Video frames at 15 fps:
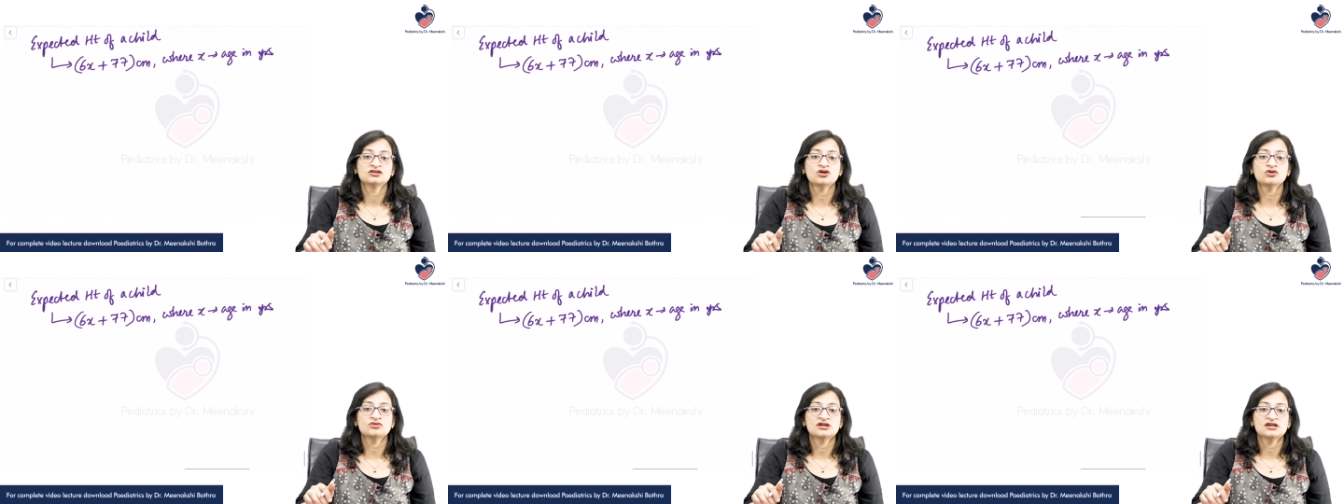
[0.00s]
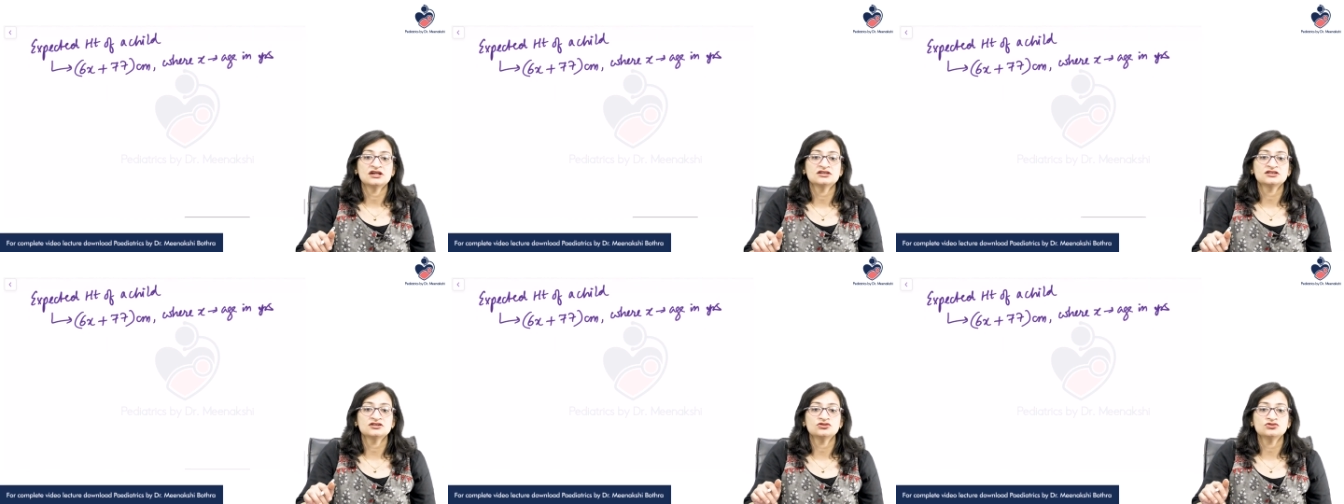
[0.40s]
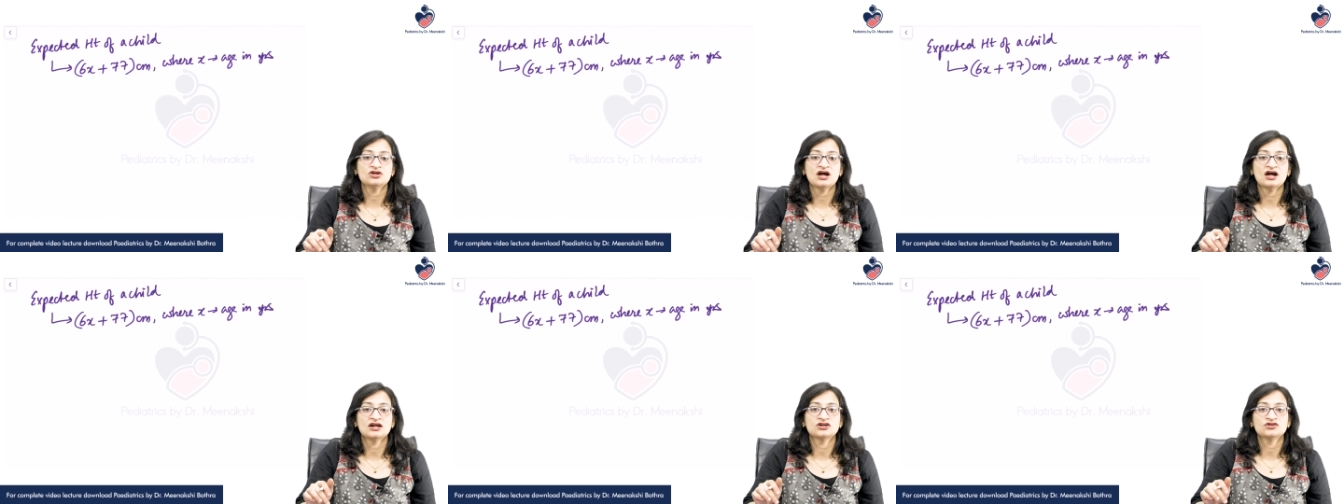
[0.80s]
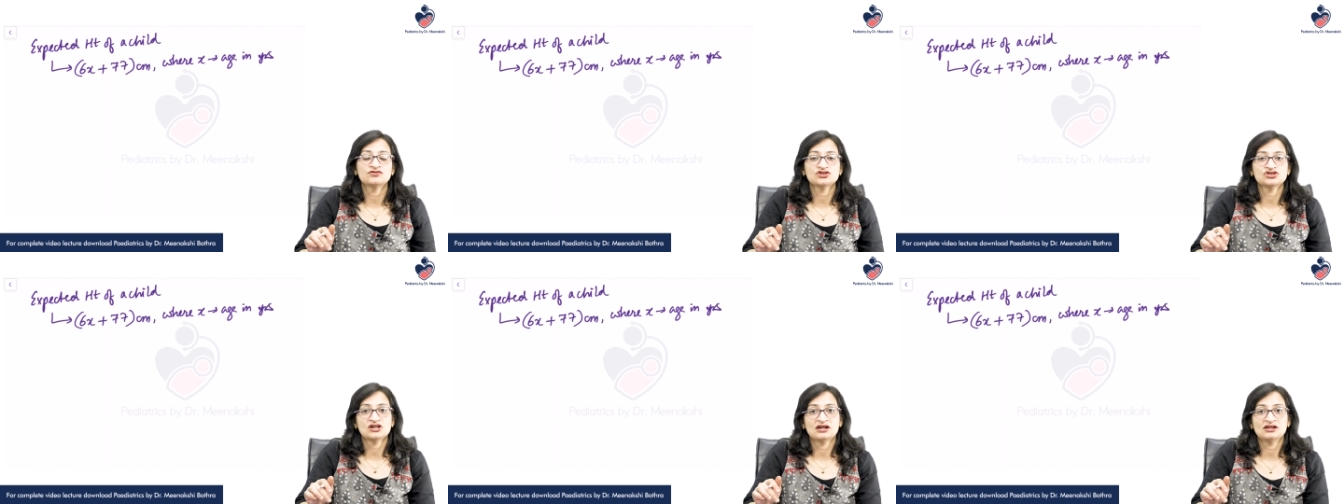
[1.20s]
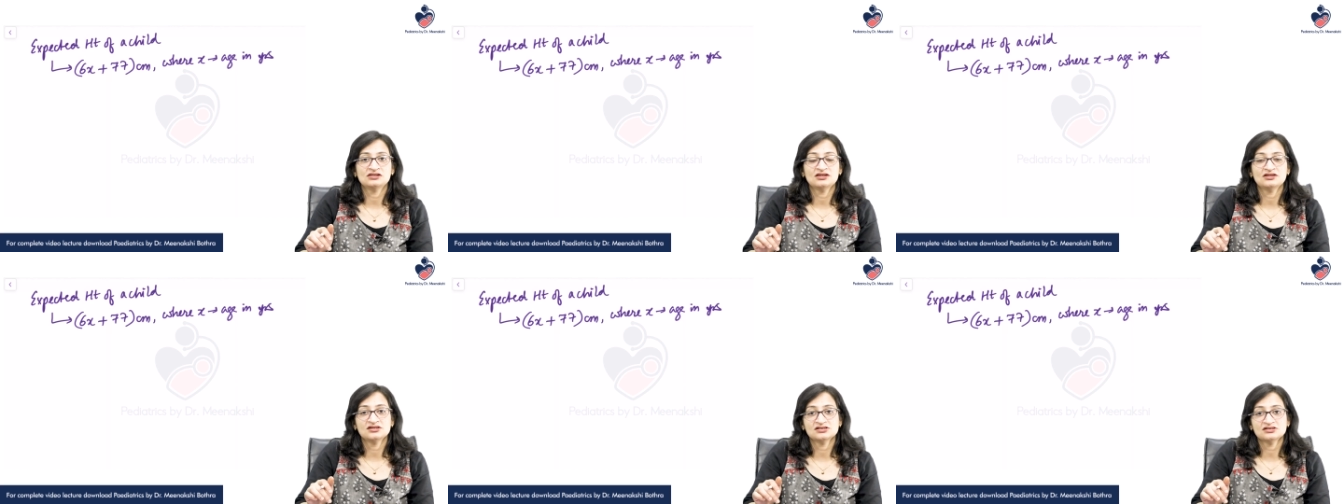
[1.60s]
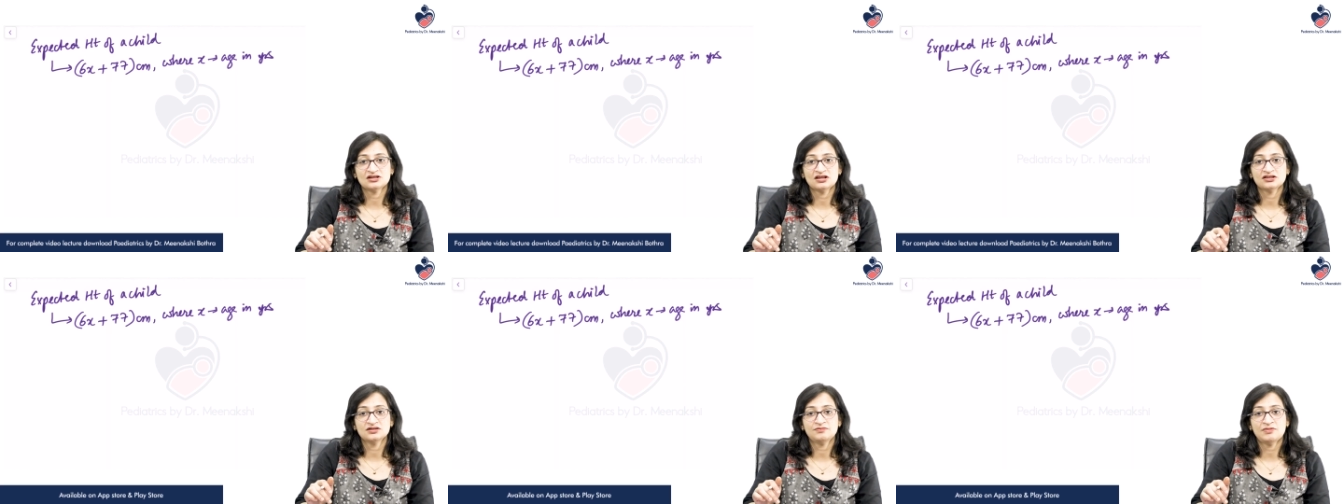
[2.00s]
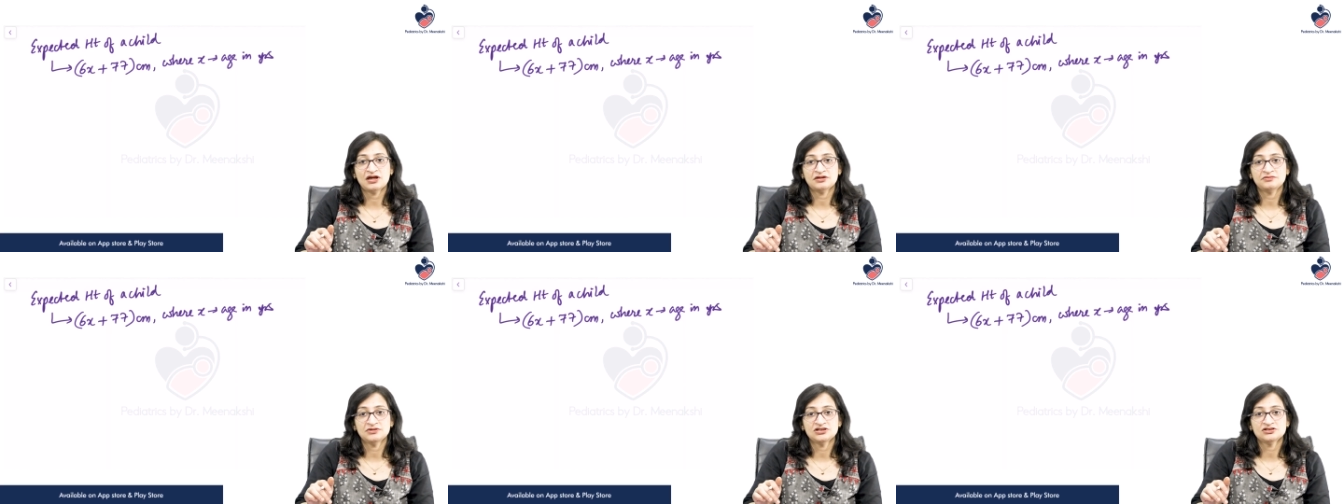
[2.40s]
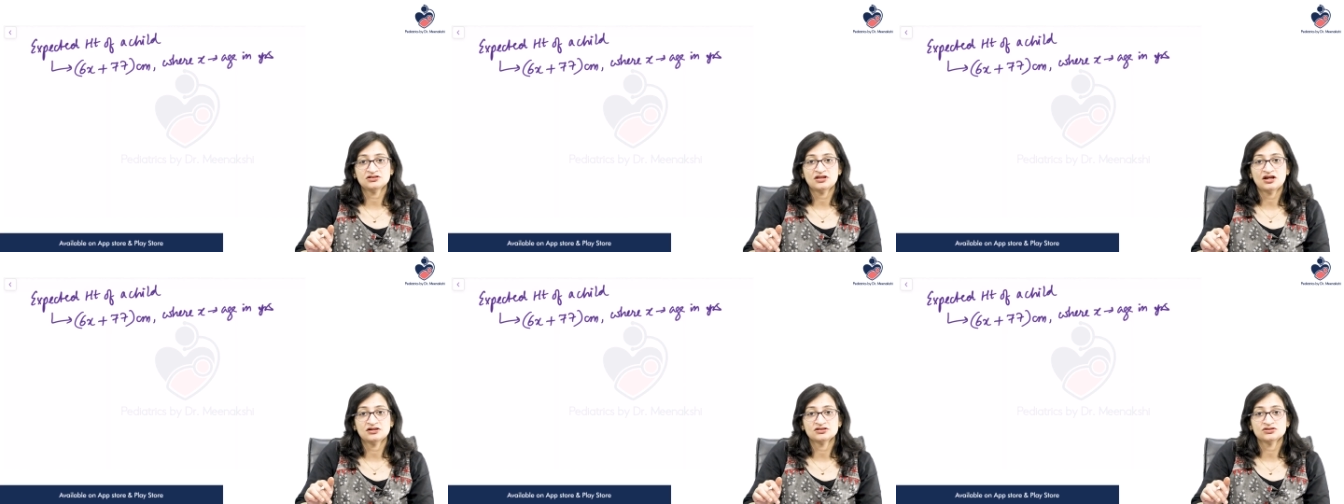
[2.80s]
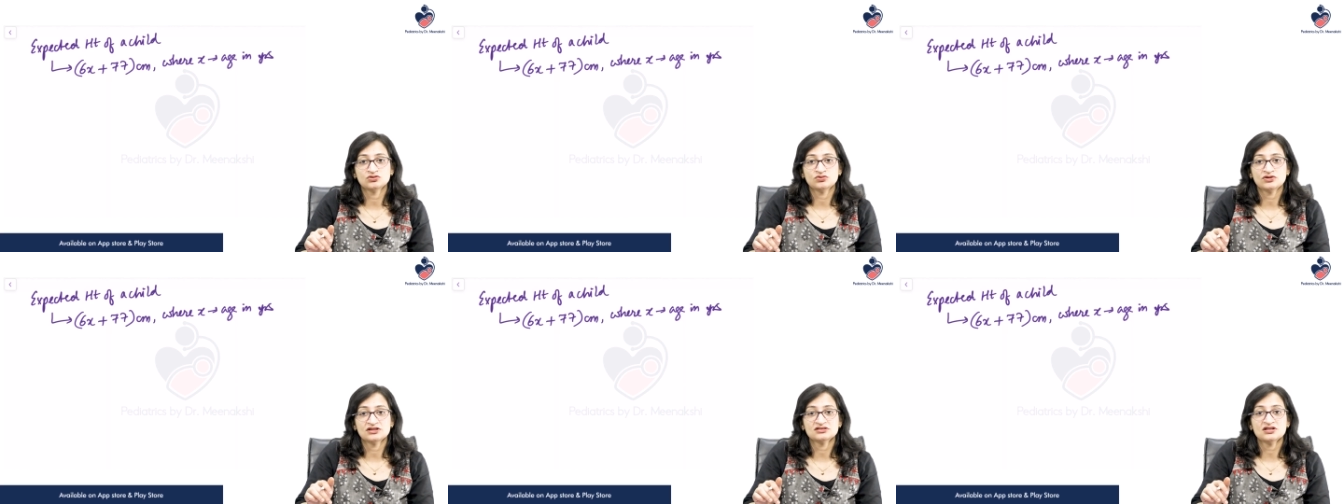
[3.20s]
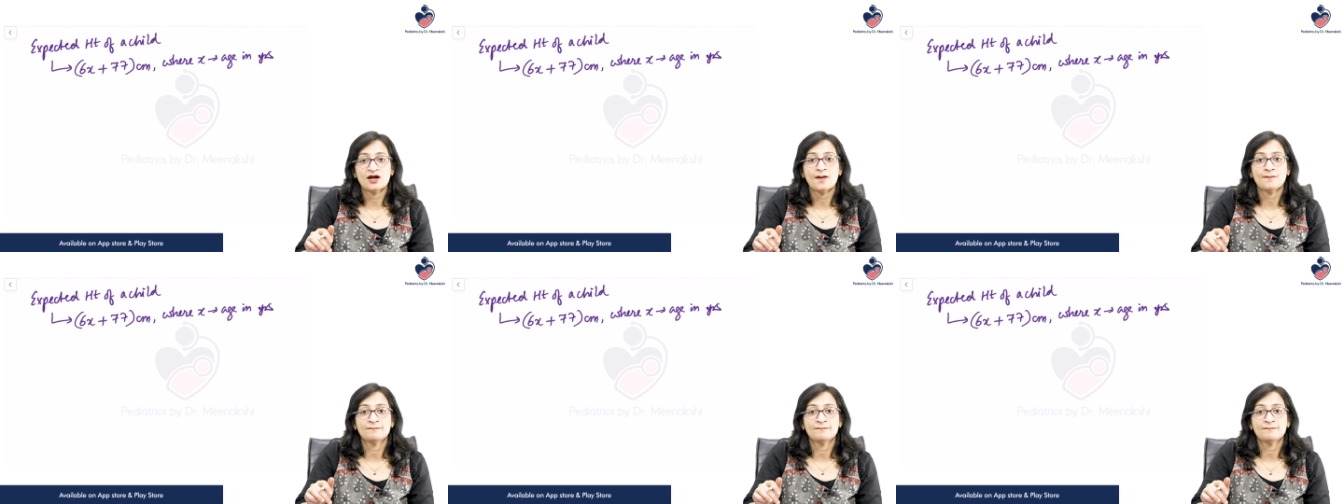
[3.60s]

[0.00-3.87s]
now related to the height of a child there is another parameter that is known as the